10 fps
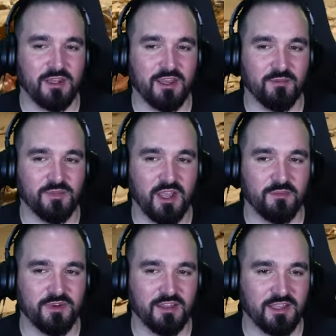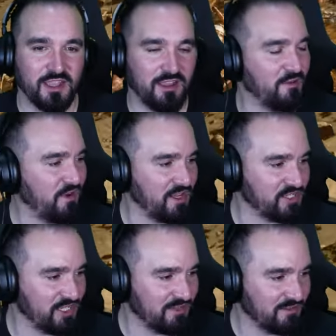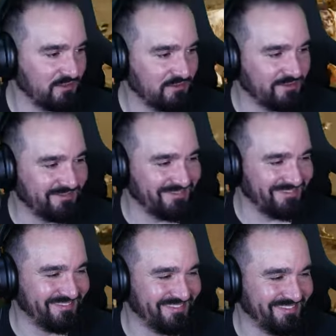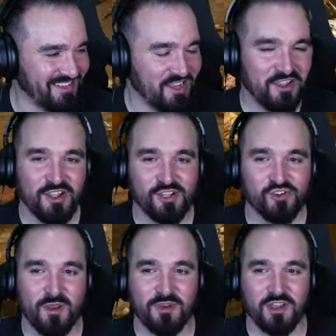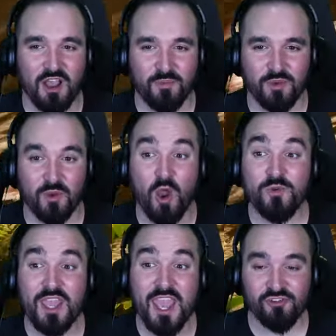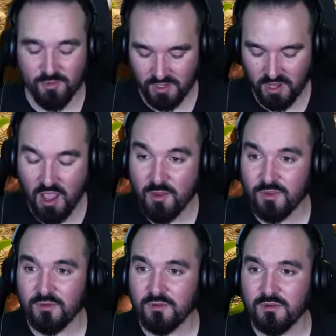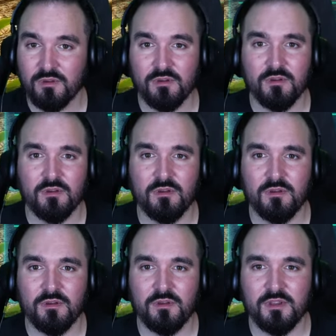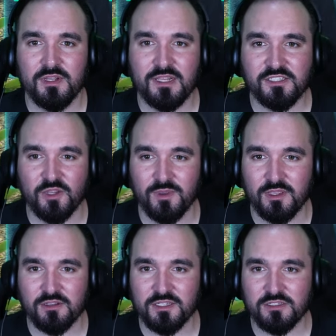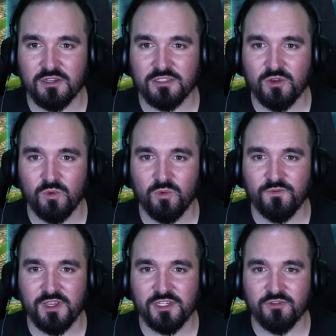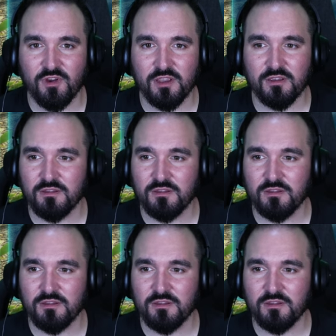I'm, I'm not that uh, flashy. trap my carbo. Oh, yeah, Trap my Yeah, let's do it, because it's, it's a cool feature, right?